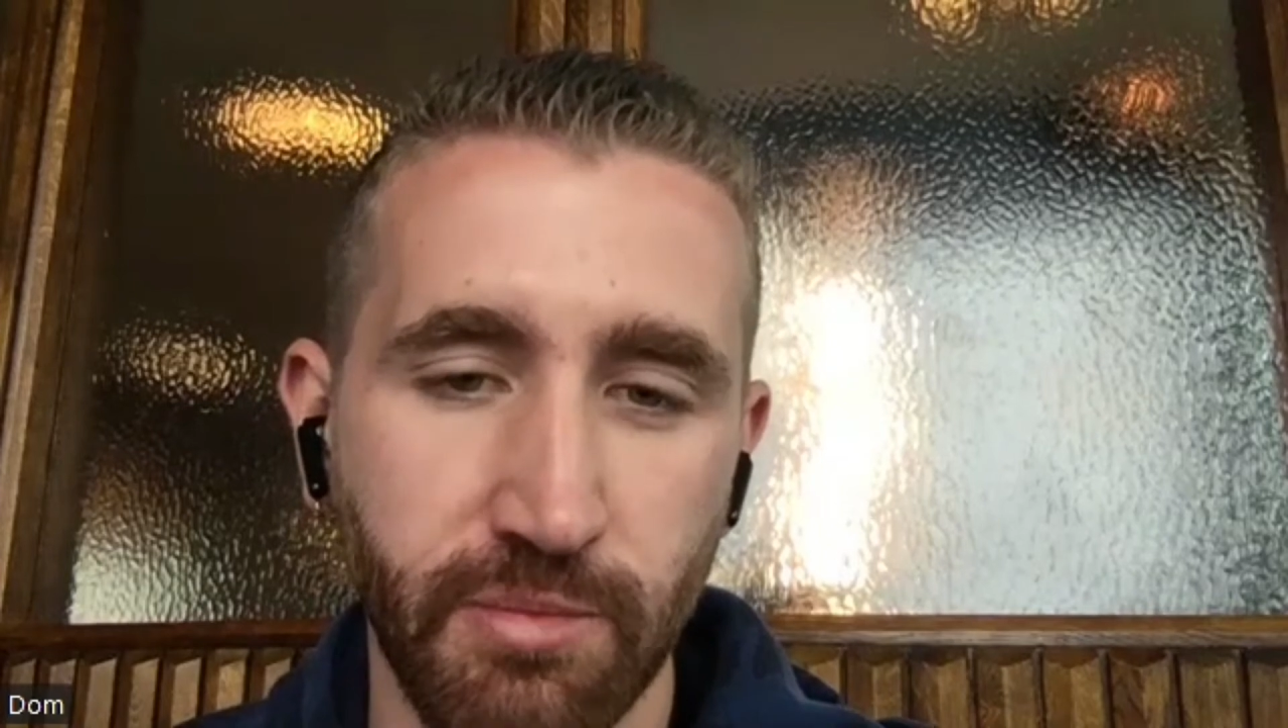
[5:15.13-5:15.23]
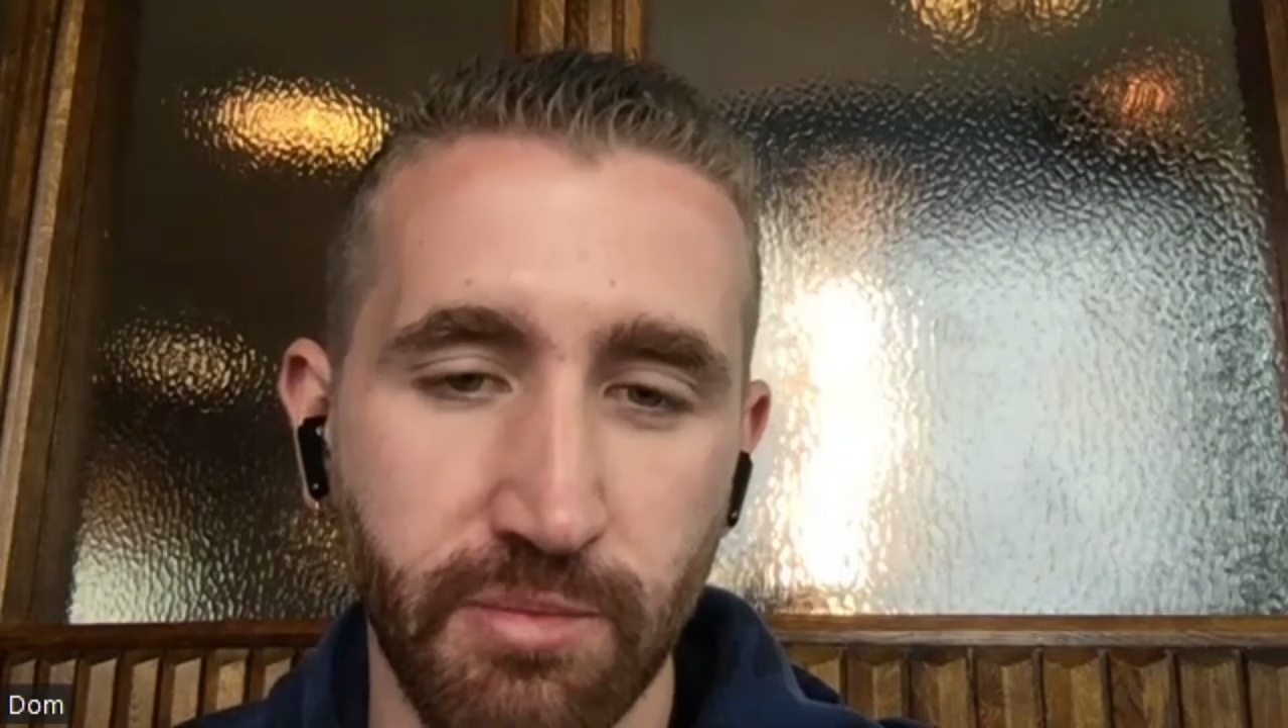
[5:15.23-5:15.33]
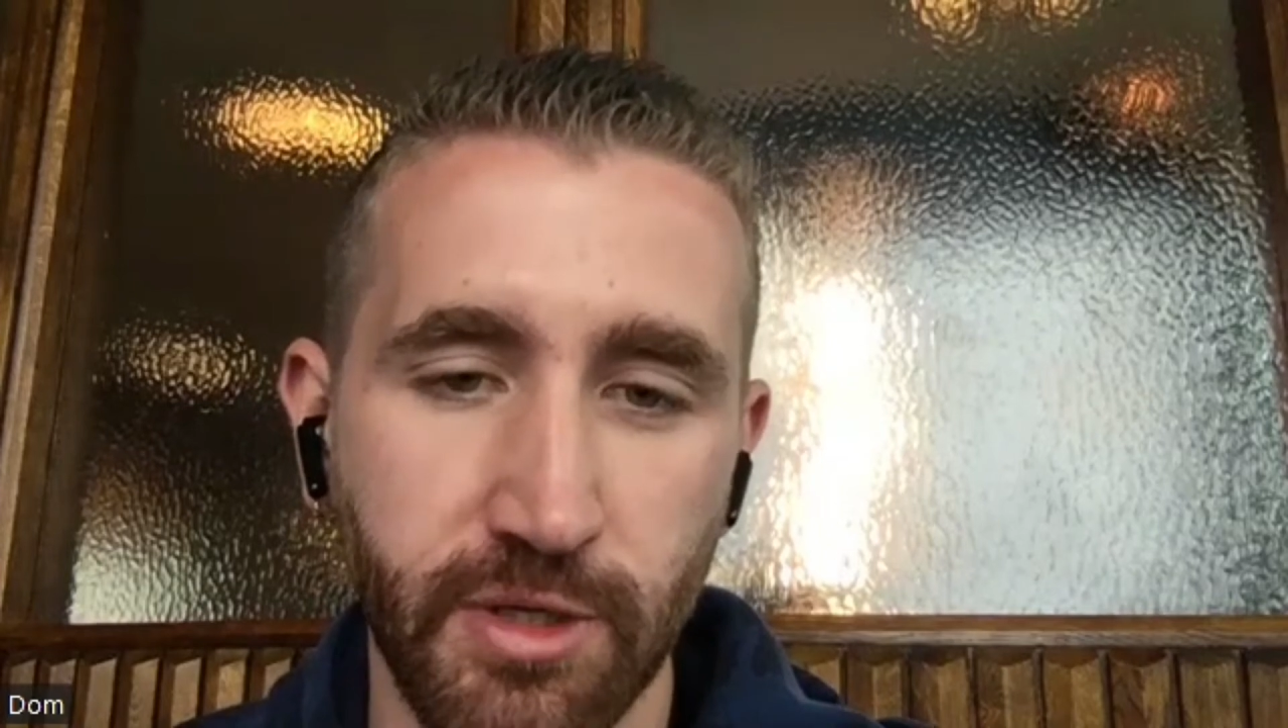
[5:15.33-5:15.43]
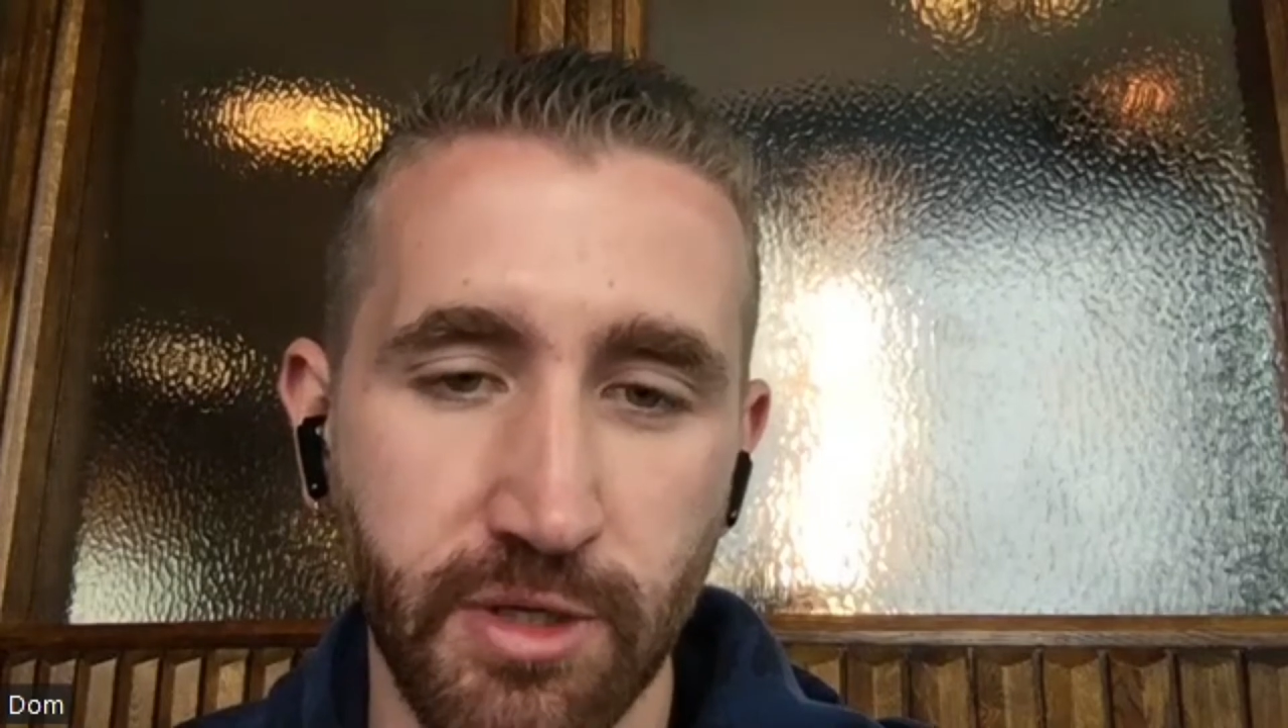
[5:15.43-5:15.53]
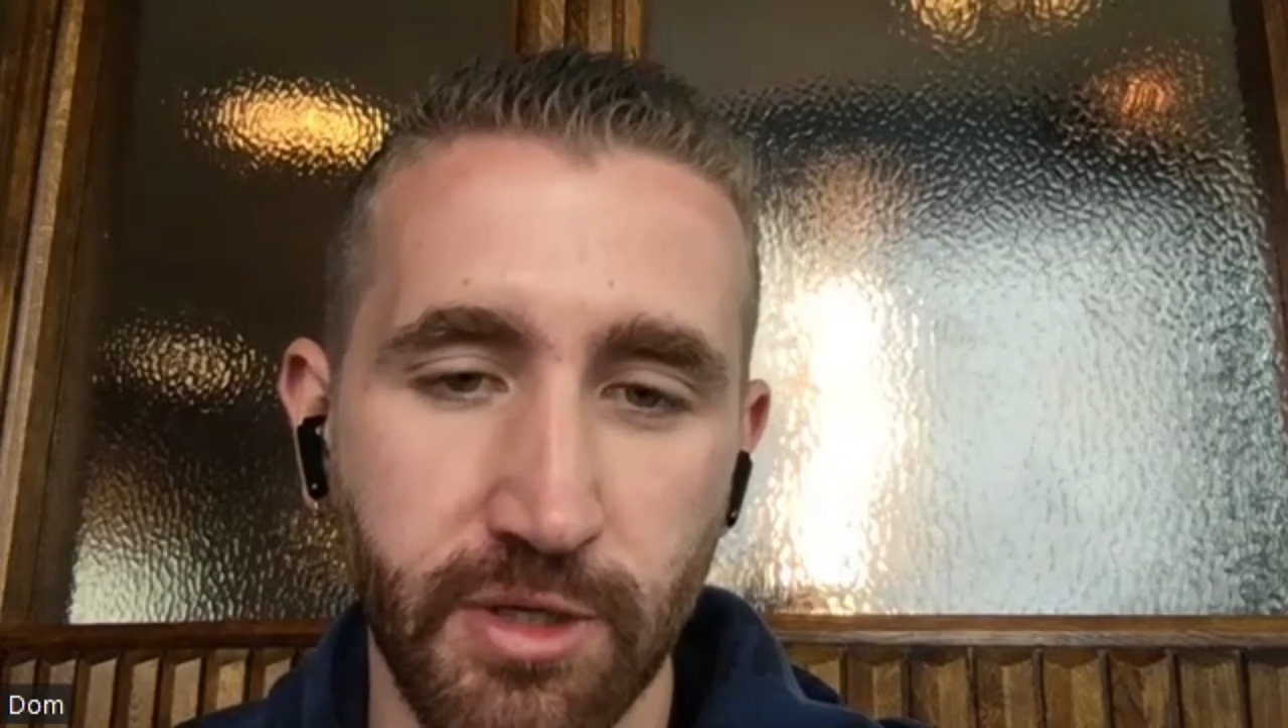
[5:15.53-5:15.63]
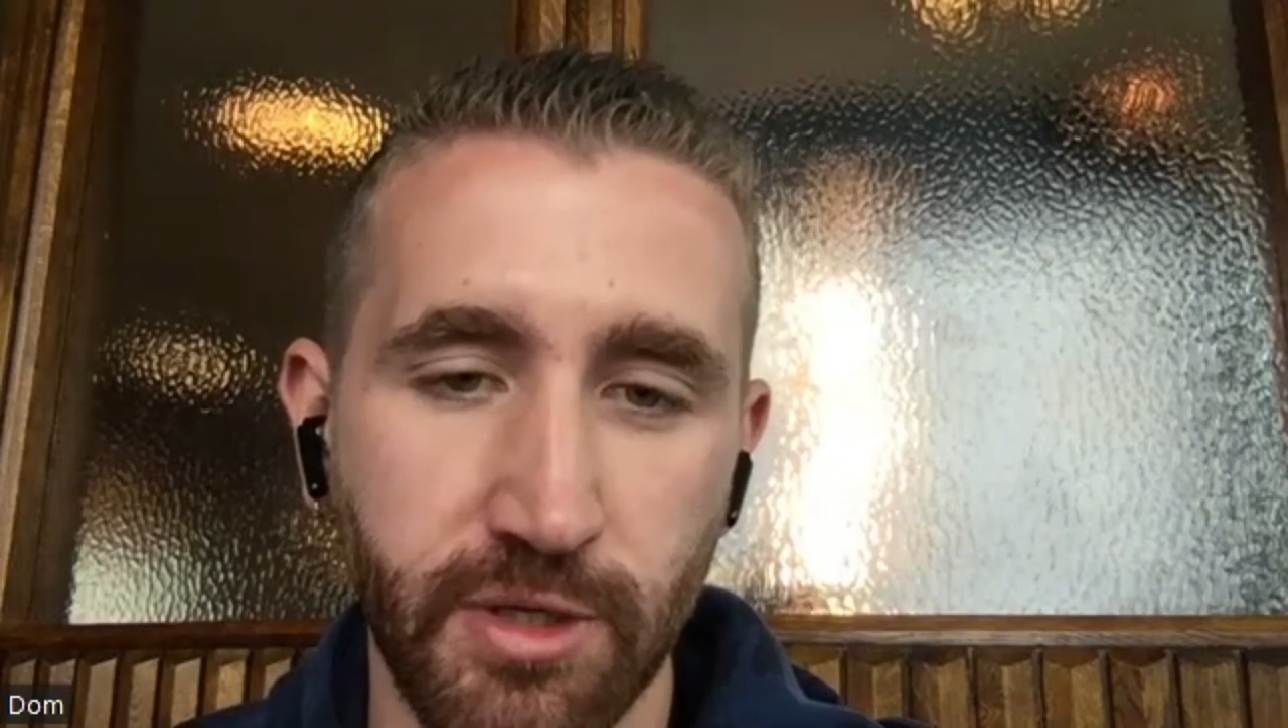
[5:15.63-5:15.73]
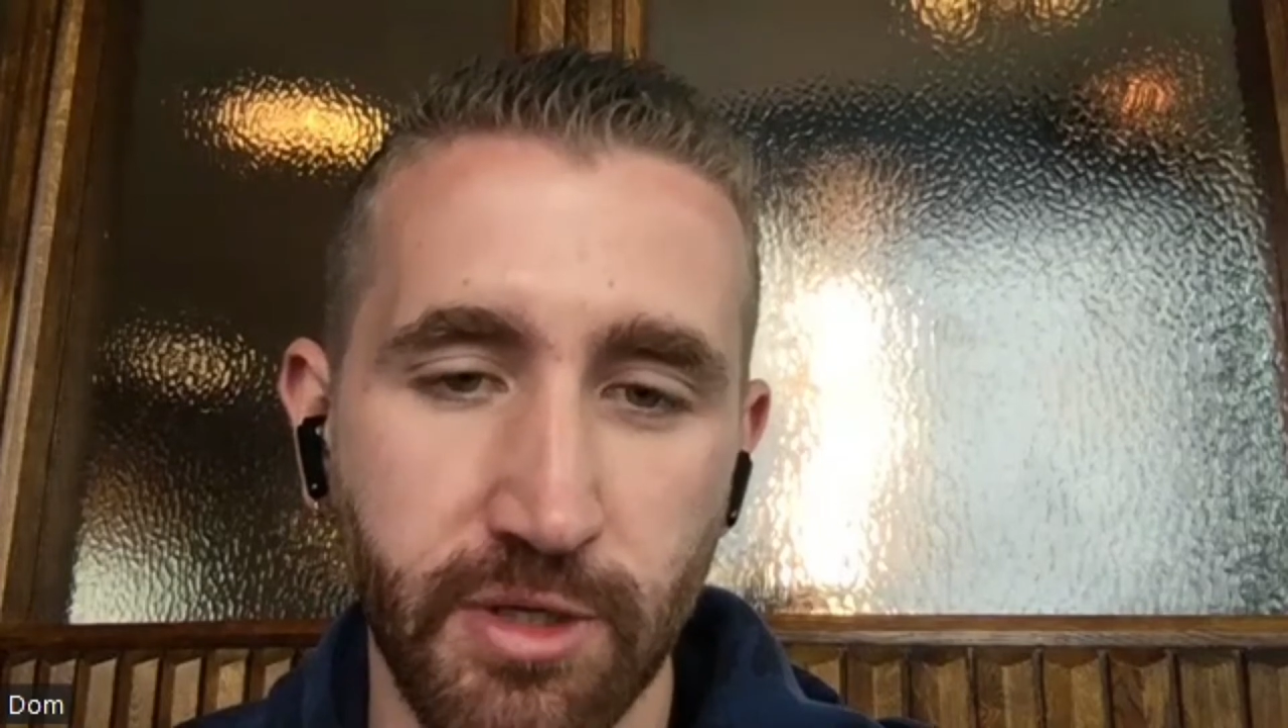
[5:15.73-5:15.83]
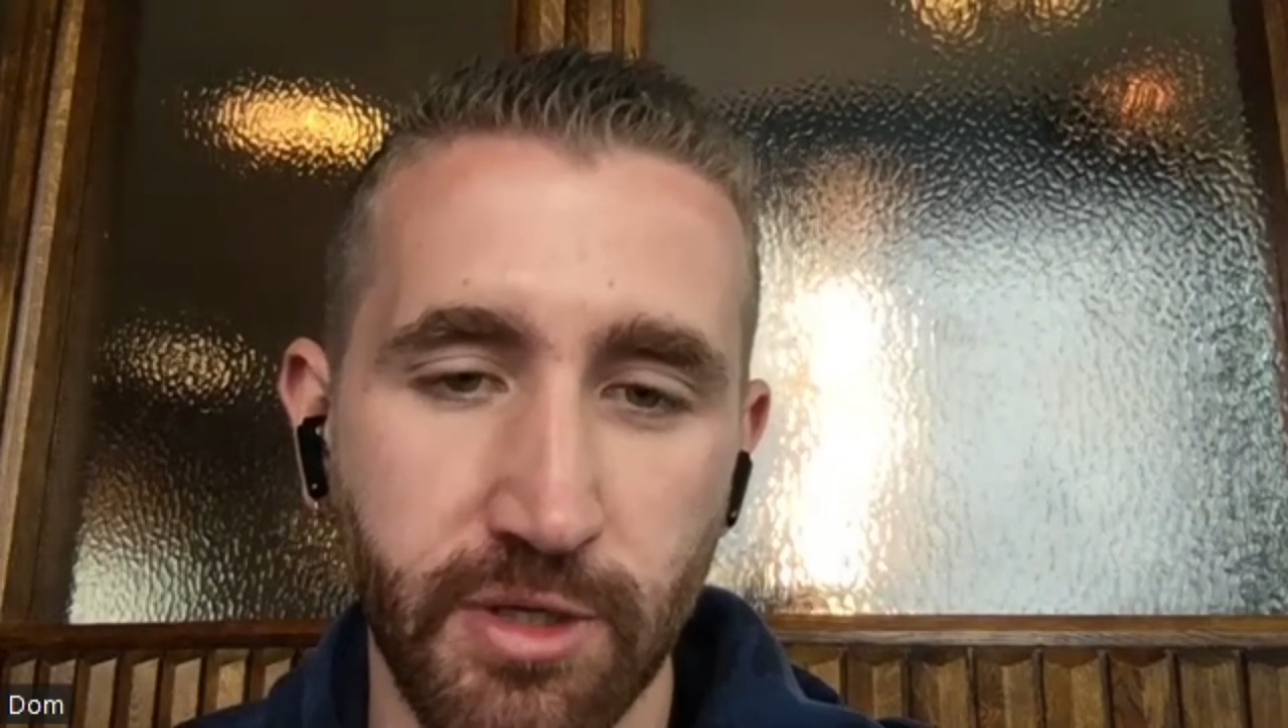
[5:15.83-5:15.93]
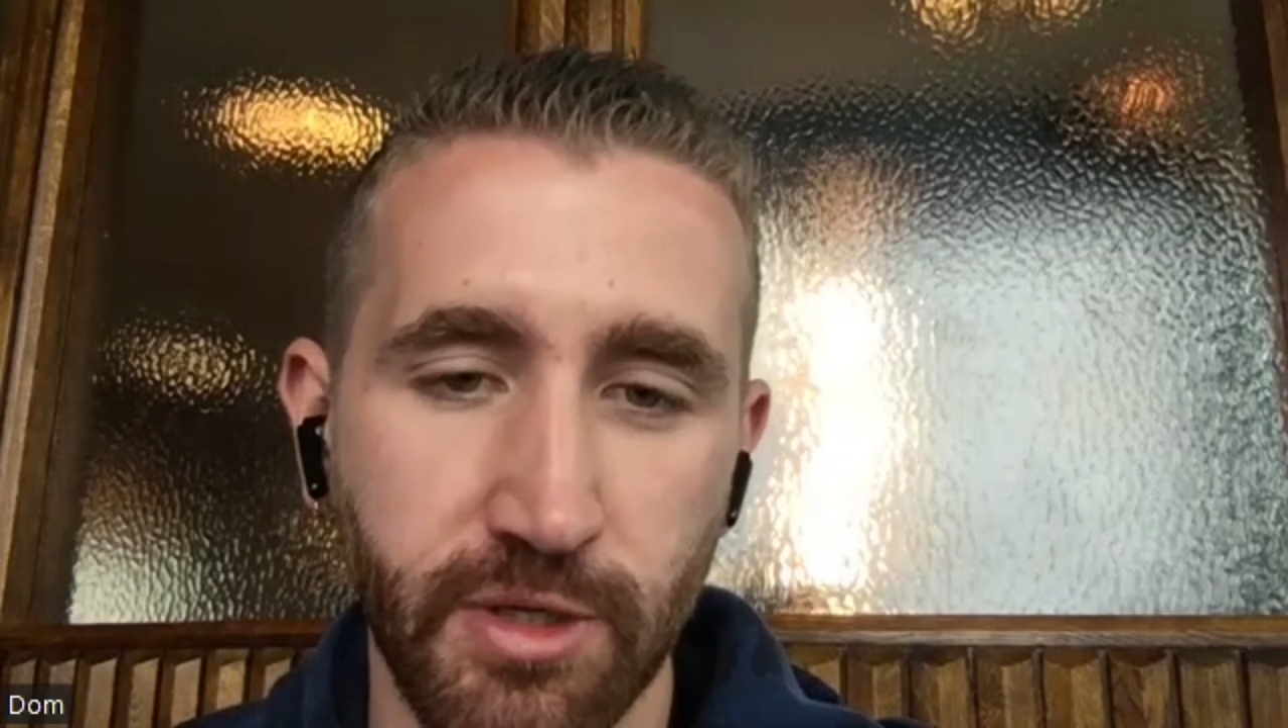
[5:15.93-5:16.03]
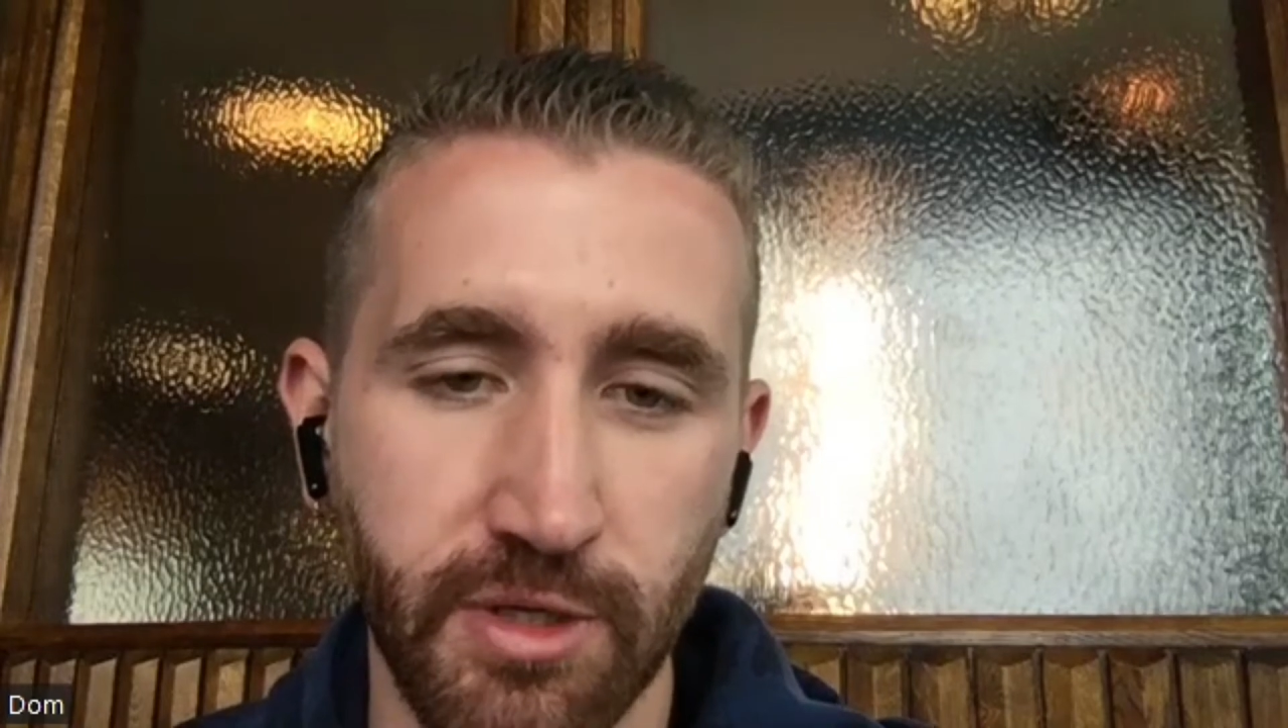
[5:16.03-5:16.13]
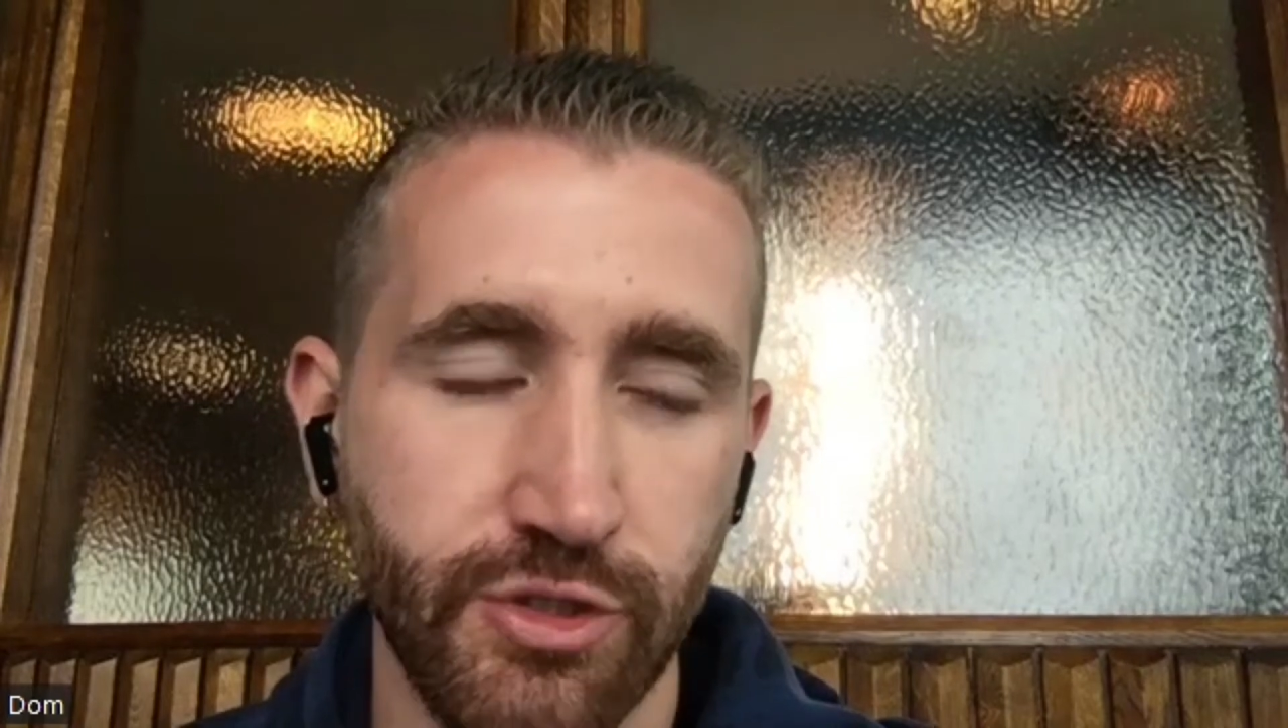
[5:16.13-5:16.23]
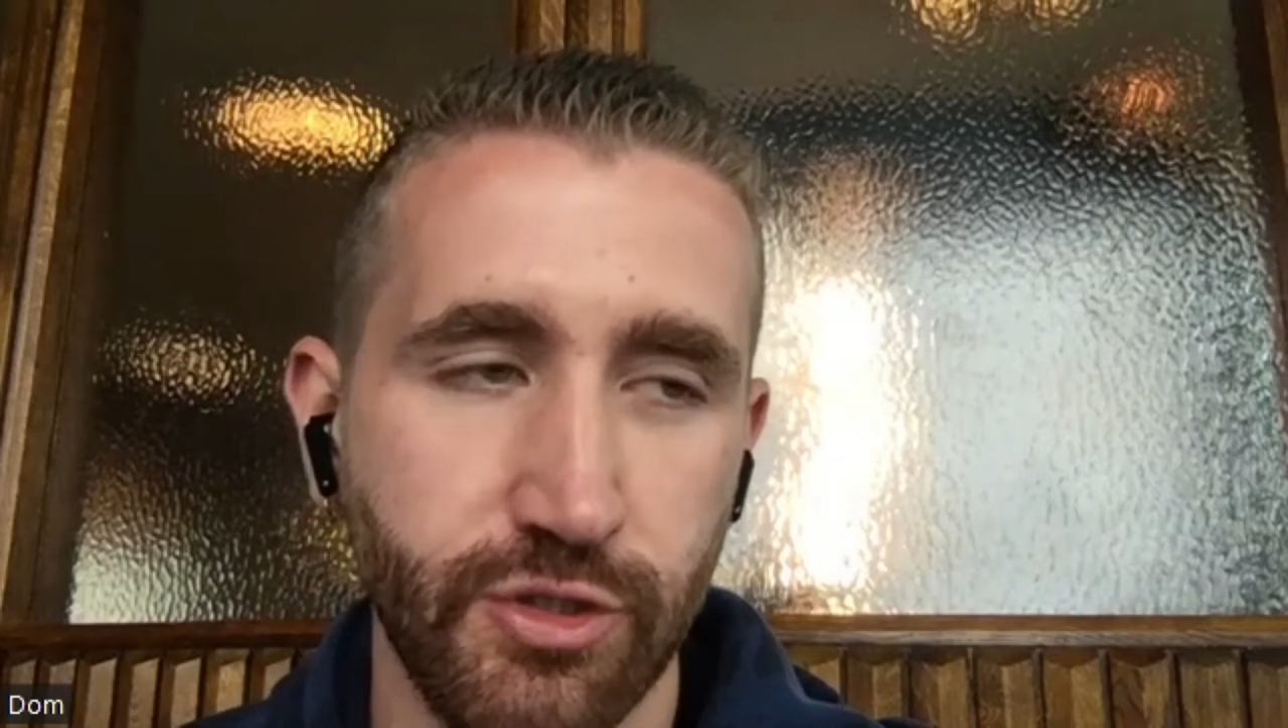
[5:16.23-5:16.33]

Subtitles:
be used to